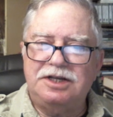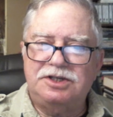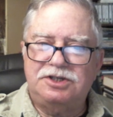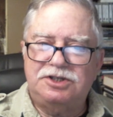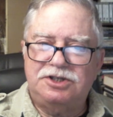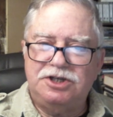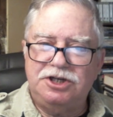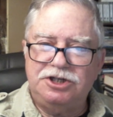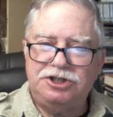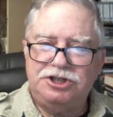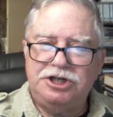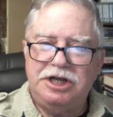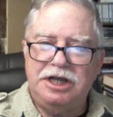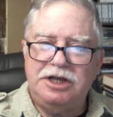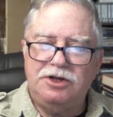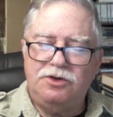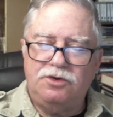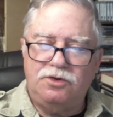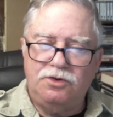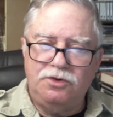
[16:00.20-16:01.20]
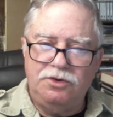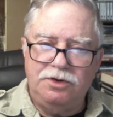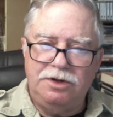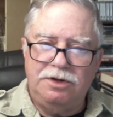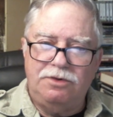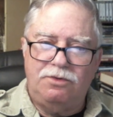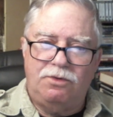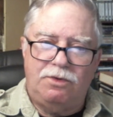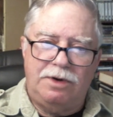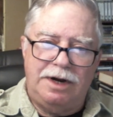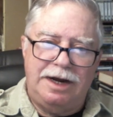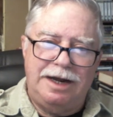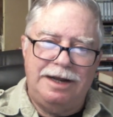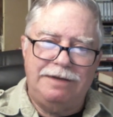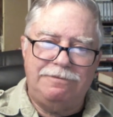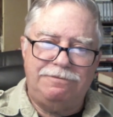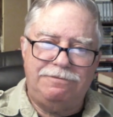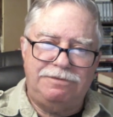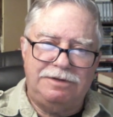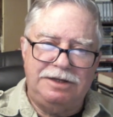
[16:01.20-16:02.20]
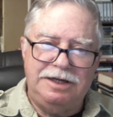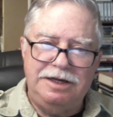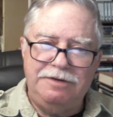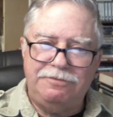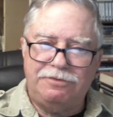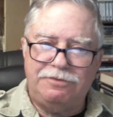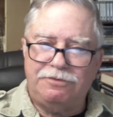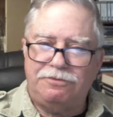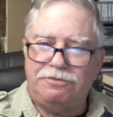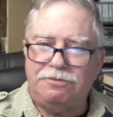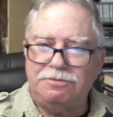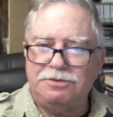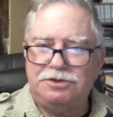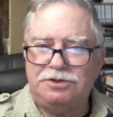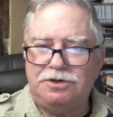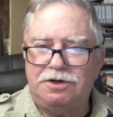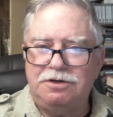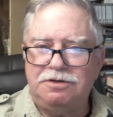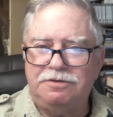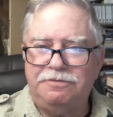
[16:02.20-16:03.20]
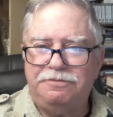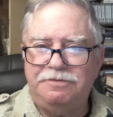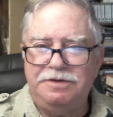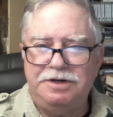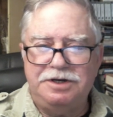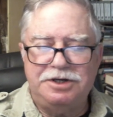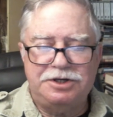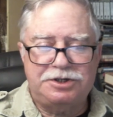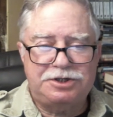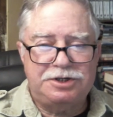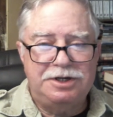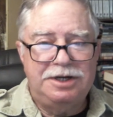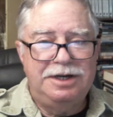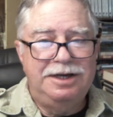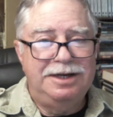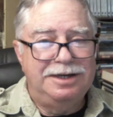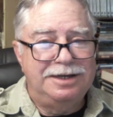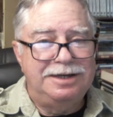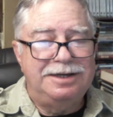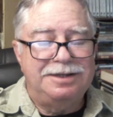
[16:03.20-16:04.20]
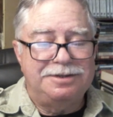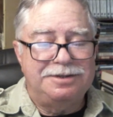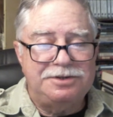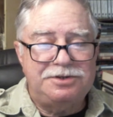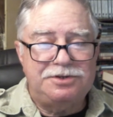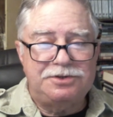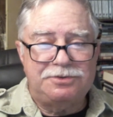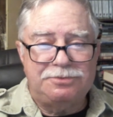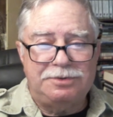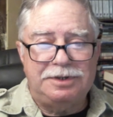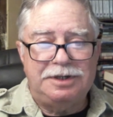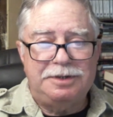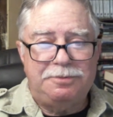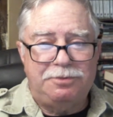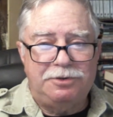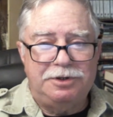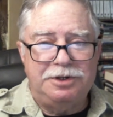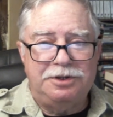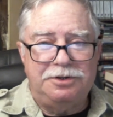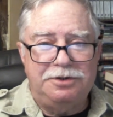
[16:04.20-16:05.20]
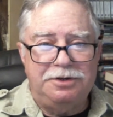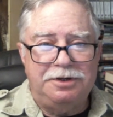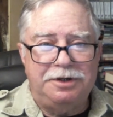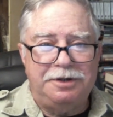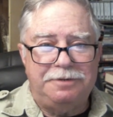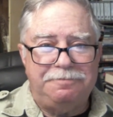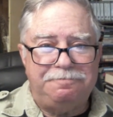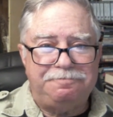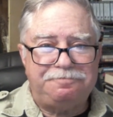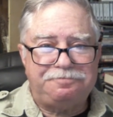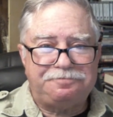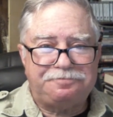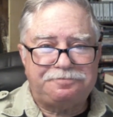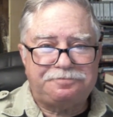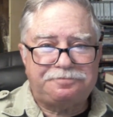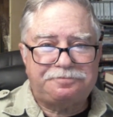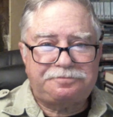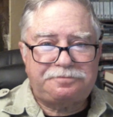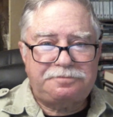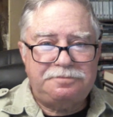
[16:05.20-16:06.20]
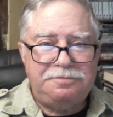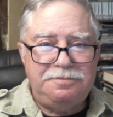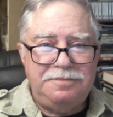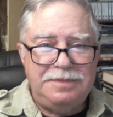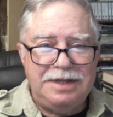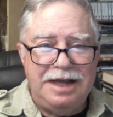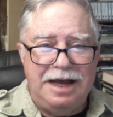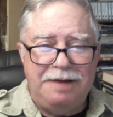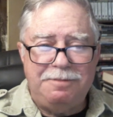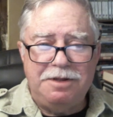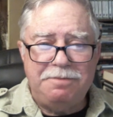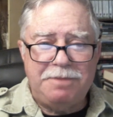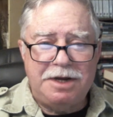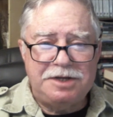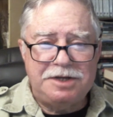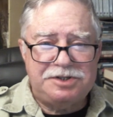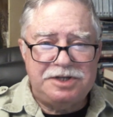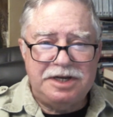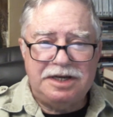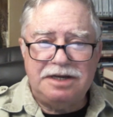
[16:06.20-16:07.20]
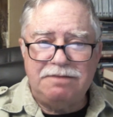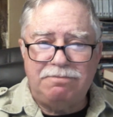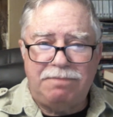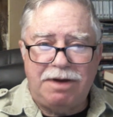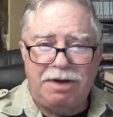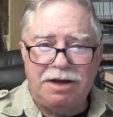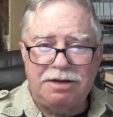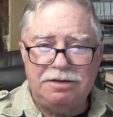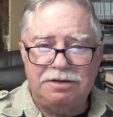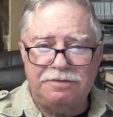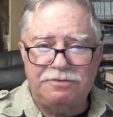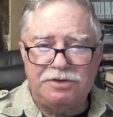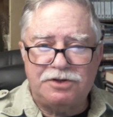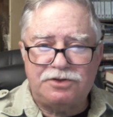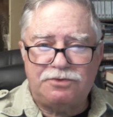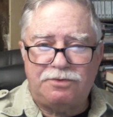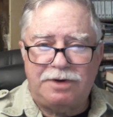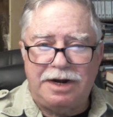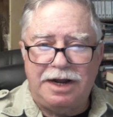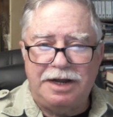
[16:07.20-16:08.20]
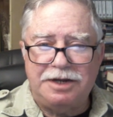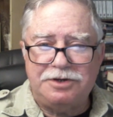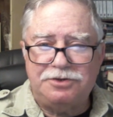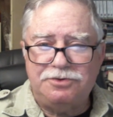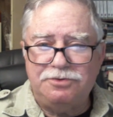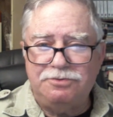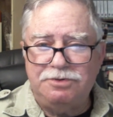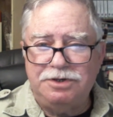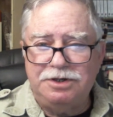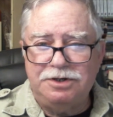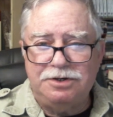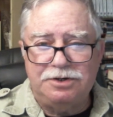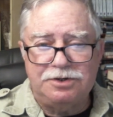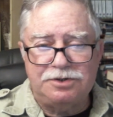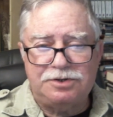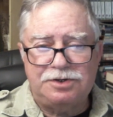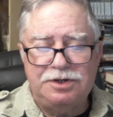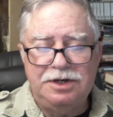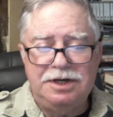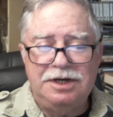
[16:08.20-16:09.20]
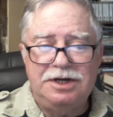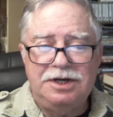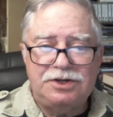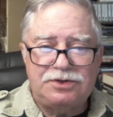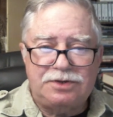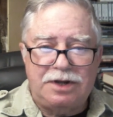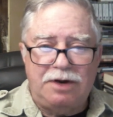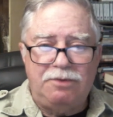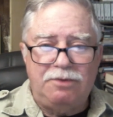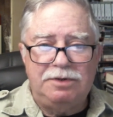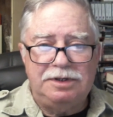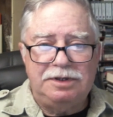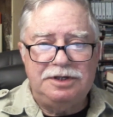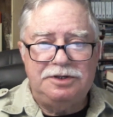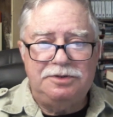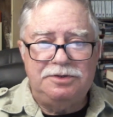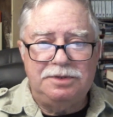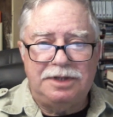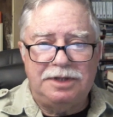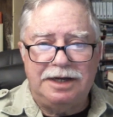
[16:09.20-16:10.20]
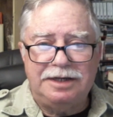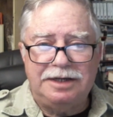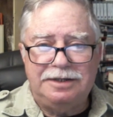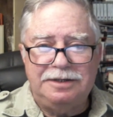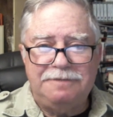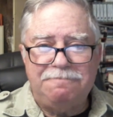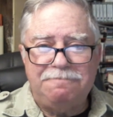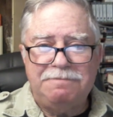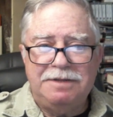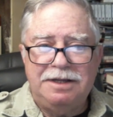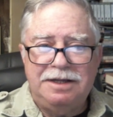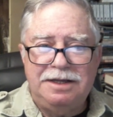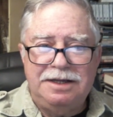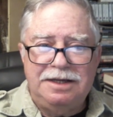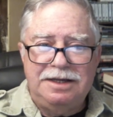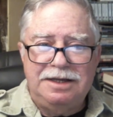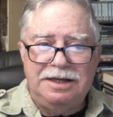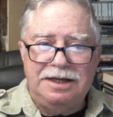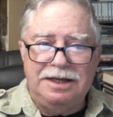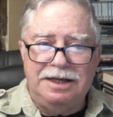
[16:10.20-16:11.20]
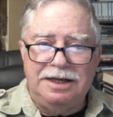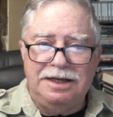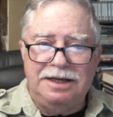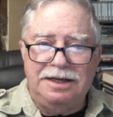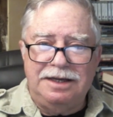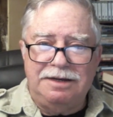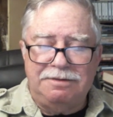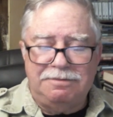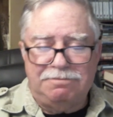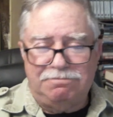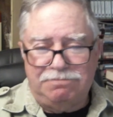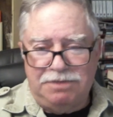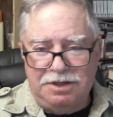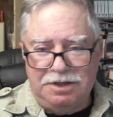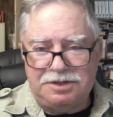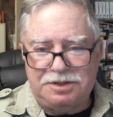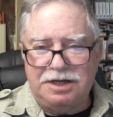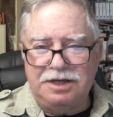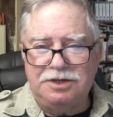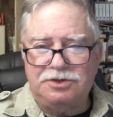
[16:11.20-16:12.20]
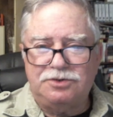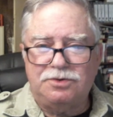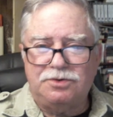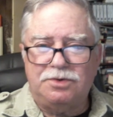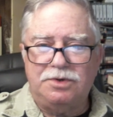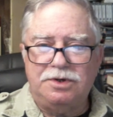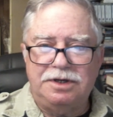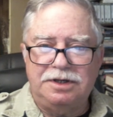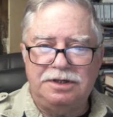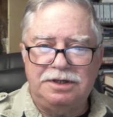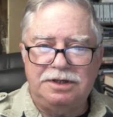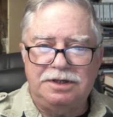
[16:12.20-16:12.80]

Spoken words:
such a good rye flavor from start to finish. This is really pretty good. I'm on my second bottle of this rye in 2 years, so I really do like it. And plus, I enjoy